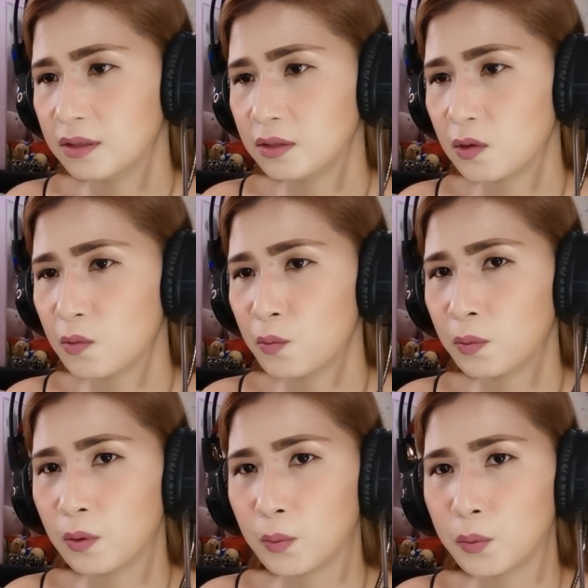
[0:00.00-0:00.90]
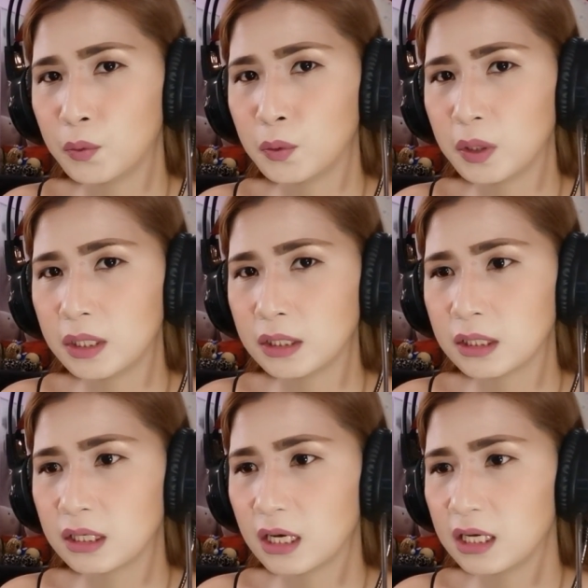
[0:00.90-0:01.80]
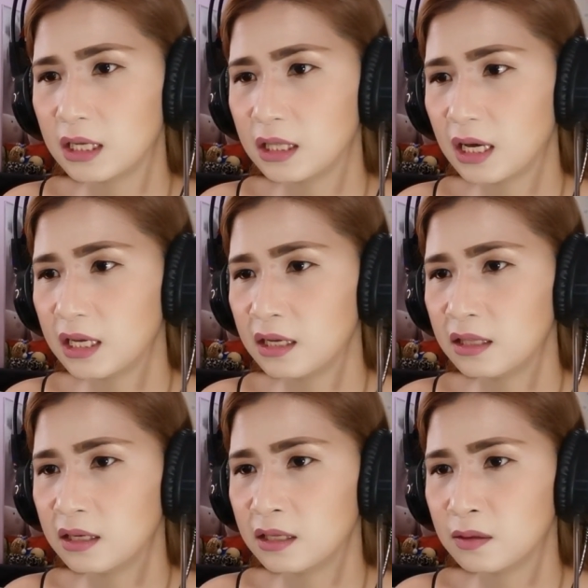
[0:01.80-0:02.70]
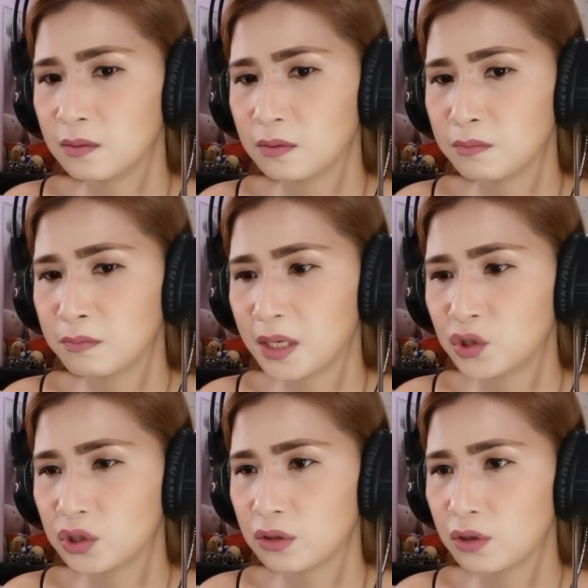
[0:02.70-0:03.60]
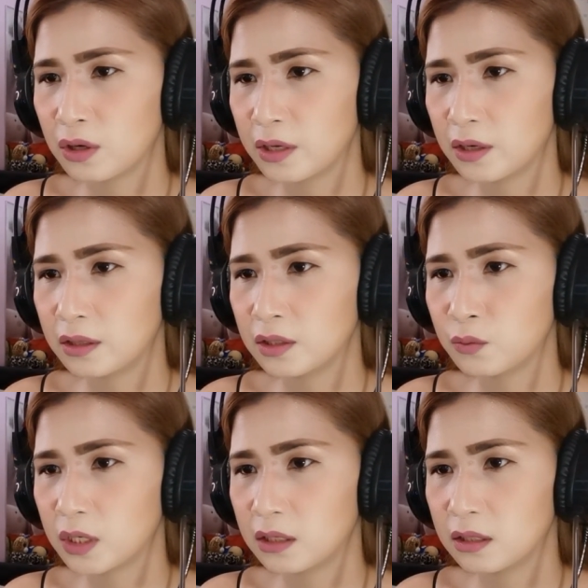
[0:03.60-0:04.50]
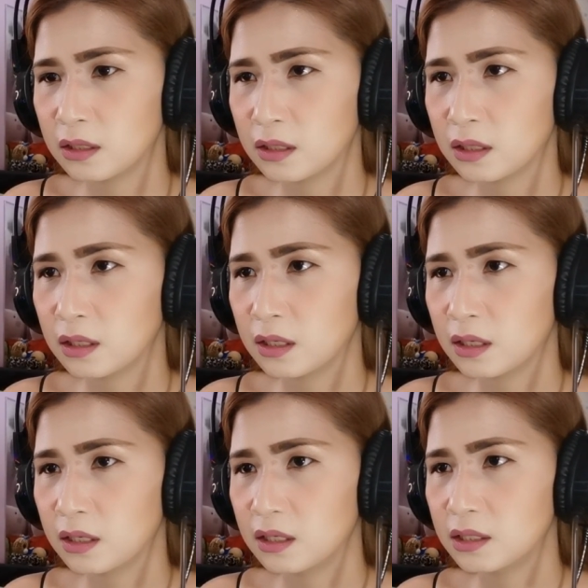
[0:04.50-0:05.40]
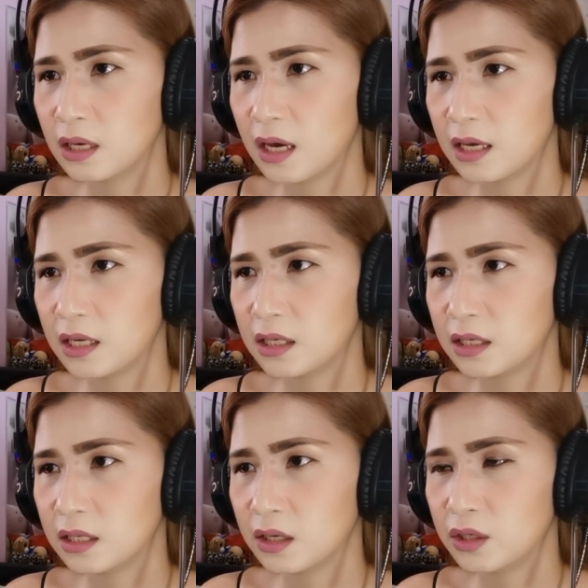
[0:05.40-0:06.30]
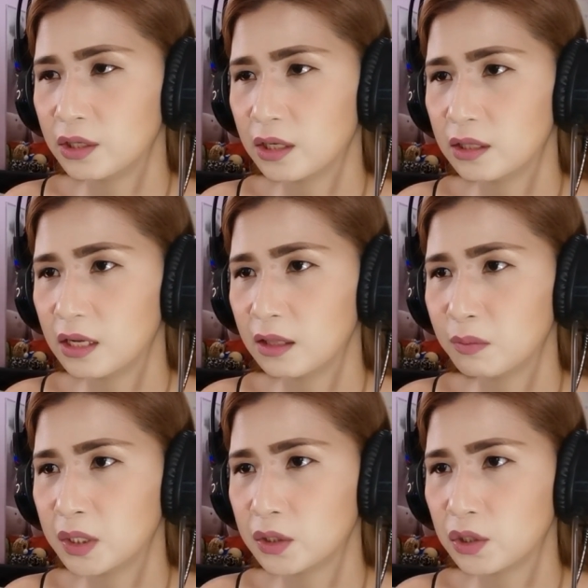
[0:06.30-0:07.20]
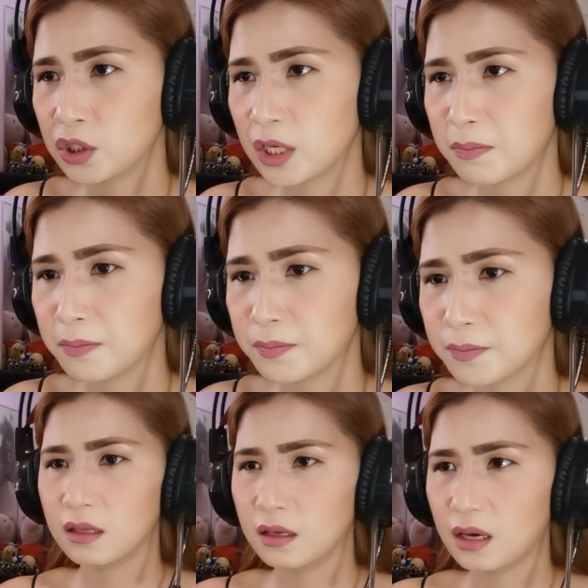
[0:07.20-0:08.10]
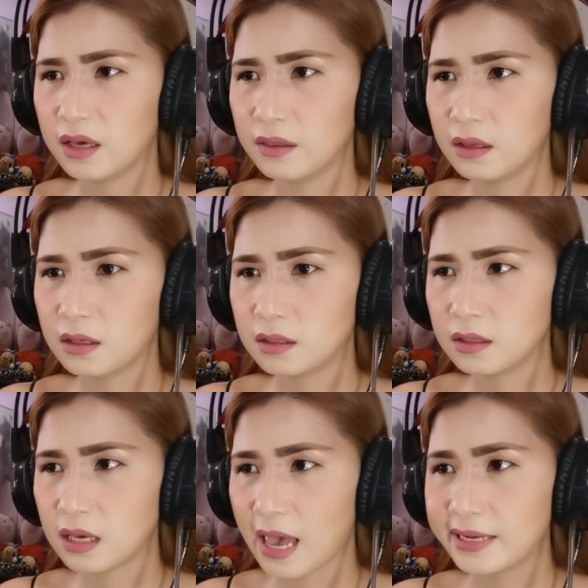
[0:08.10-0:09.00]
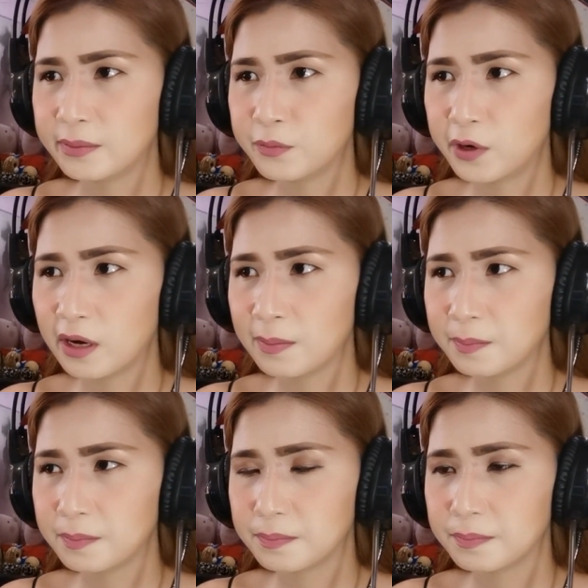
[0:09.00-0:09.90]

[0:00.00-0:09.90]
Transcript: So, who is the guy that I didn't mention earlier? This one. This guy here. Hold on. Let me search him. I think this is Adam Rock.